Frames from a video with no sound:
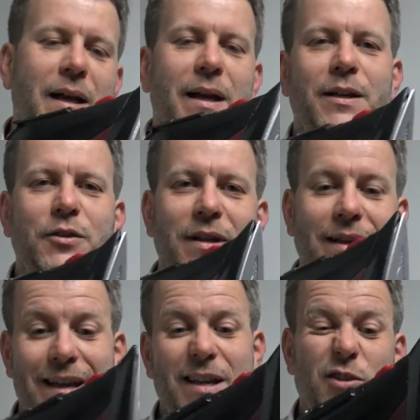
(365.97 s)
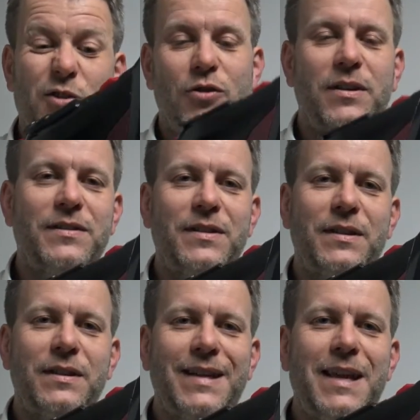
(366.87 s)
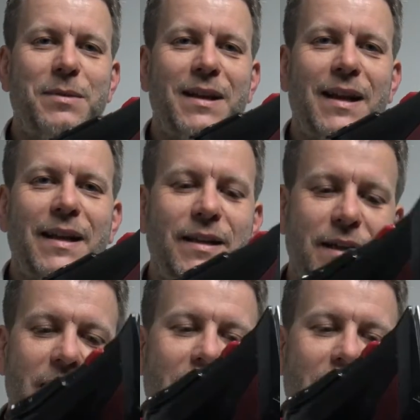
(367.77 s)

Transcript: and again just trying to keep it clean